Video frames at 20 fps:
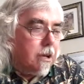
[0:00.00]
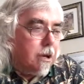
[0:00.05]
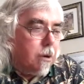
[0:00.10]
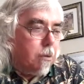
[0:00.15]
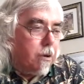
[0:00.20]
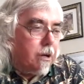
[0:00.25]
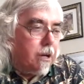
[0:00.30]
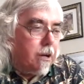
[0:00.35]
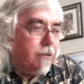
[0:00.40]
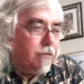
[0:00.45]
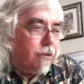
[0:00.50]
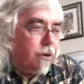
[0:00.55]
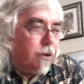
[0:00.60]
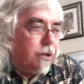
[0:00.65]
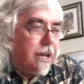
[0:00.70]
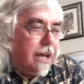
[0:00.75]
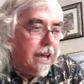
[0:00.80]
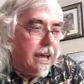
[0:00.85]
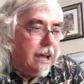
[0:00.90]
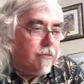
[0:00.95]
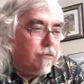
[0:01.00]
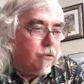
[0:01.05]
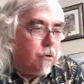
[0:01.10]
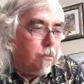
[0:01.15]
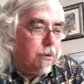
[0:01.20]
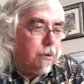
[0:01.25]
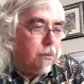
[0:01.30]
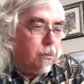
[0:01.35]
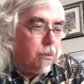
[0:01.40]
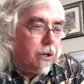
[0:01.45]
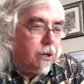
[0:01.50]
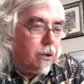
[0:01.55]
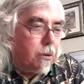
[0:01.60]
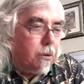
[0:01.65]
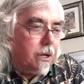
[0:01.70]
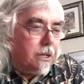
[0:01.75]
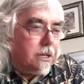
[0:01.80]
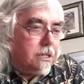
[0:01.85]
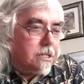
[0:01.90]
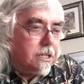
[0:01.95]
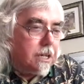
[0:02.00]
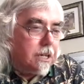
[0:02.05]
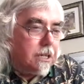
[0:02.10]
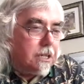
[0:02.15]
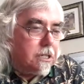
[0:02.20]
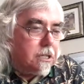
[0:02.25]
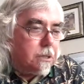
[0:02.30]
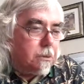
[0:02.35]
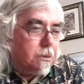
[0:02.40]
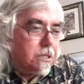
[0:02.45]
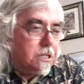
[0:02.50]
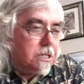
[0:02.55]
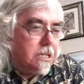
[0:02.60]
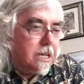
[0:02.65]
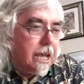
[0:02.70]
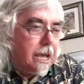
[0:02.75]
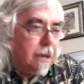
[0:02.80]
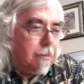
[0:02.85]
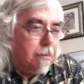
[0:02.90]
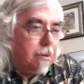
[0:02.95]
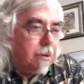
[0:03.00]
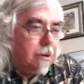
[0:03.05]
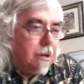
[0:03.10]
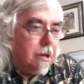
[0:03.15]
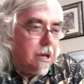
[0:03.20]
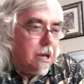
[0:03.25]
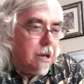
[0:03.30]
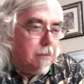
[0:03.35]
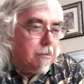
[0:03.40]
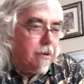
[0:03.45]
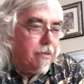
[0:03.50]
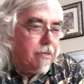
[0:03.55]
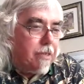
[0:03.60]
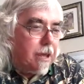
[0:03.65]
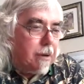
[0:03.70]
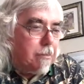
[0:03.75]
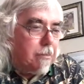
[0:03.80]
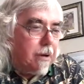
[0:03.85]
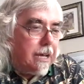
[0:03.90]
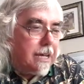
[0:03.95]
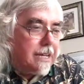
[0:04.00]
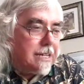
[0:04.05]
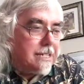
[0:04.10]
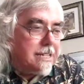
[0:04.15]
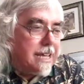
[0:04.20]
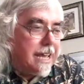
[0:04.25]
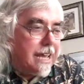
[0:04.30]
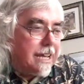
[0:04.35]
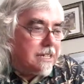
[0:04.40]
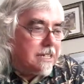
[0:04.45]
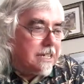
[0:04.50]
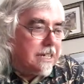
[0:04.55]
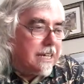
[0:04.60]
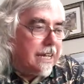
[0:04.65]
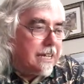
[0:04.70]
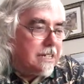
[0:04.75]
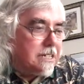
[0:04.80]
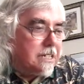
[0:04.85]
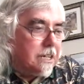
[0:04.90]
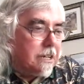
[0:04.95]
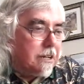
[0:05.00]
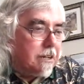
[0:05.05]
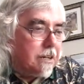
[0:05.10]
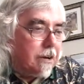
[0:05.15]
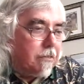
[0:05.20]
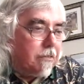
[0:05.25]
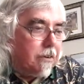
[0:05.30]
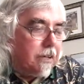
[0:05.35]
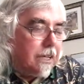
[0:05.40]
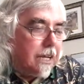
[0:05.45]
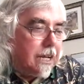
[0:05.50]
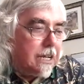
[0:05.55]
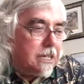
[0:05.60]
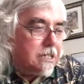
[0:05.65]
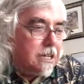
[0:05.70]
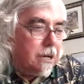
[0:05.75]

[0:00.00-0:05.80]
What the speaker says: When I found a half-open window, I decided to escape, but then my intent kicked in and I realized